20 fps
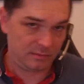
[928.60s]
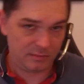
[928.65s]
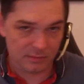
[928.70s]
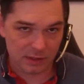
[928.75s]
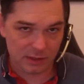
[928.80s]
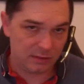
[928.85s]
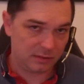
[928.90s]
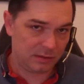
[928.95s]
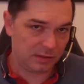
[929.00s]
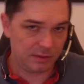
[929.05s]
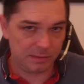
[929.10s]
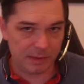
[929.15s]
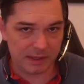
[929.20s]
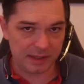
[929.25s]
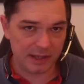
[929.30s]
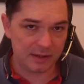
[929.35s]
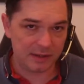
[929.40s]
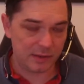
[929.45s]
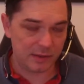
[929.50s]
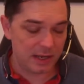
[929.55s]
This makes
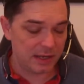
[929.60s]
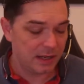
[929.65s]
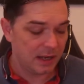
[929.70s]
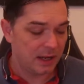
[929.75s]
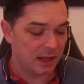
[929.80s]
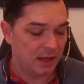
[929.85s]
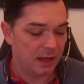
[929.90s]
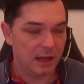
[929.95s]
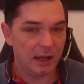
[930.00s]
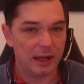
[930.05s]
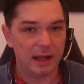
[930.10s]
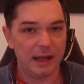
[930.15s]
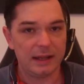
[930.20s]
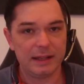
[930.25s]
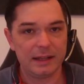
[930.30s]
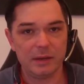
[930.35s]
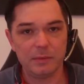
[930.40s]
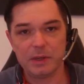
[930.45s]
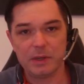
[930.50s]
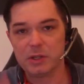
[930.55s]
sense, right? And
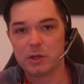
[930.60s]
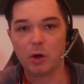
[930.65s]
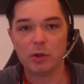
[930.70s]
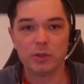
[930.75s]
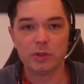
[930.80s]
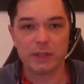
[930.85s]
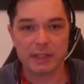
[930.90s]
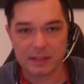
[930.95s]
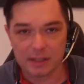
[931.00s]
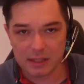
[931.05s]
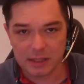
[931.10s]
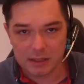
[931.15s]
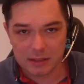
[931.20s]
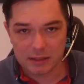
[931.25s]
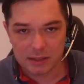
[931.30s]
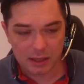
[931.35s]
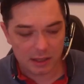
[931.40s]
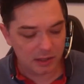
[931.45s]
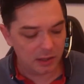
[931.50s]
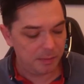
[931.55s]
then when you go to Italy,
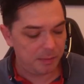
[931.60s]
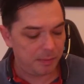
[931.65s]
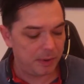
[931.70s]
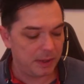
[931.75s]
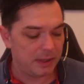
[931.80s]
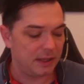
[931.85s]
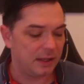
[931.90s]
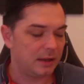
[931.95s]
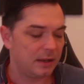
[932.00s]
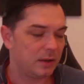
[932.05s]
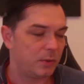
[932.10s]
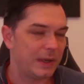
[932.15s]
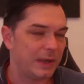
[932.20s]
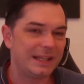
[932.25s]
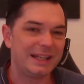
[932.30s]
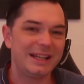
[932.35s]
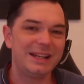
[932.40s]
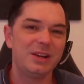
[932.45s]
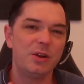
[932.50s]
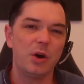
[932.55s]
yeah, you pretty
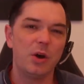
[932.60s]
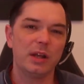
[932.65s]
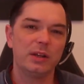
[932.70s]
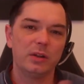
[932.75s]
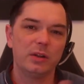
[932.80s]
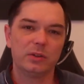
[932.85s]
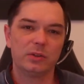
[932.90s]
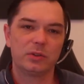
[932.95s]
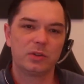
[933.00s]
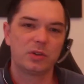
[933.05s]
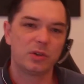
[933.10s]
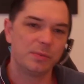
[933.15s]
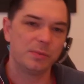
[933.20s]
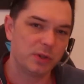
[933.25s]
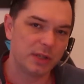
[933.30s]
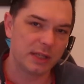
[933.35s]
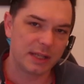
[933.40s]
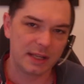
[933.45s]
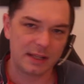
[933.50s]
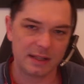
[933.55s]
quickly learn how to
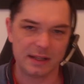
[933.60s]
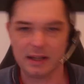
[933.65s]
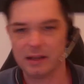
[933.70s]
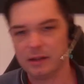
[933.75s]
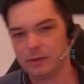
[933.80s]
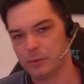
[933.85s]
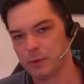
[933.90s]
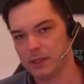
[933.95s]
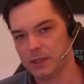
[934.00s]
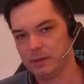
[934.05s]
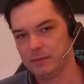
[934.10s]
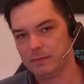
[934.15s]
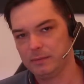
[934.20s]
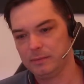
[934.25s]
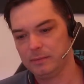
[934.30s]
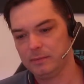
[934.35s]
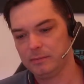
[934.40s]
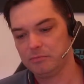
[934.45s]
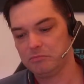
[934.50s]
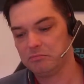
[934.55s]
communicate there as well.
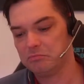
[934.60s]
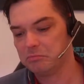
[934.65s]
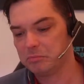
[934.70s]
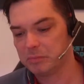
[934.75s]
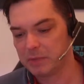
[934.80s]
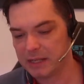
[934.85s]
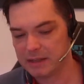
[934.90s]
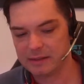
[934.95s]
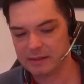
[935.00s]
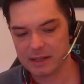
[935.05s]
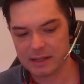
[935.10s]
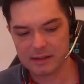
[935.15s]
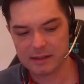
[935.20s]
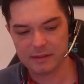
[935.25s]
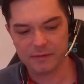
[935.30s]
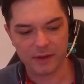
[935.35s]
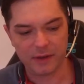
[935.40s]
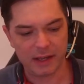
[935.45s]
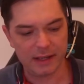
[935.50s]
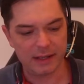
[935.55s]
That's a
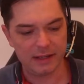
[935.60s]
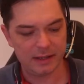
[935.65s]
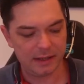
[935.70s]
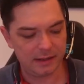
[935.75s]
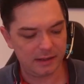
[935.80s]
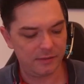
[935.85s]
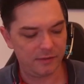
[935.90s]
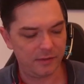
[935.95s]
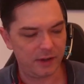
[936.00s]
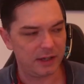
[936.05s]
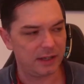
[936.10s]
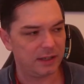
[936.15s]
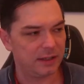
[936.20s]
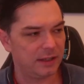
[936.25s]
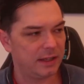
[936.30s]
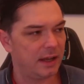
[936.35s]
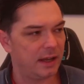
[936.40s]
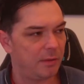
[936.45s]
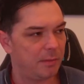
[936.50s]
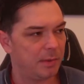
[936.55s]
fine
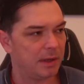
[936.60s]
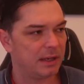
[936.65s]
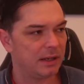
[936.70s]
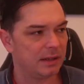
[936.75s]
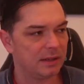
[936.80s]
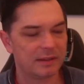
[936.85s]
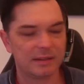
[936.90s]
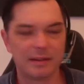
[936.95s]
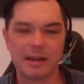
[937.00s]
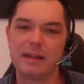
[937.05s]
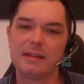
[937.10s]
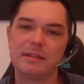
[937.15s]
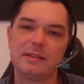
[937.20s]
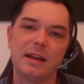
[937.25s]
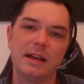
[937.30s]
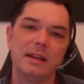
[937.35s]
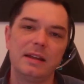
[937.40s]
idea. Everybody understands that.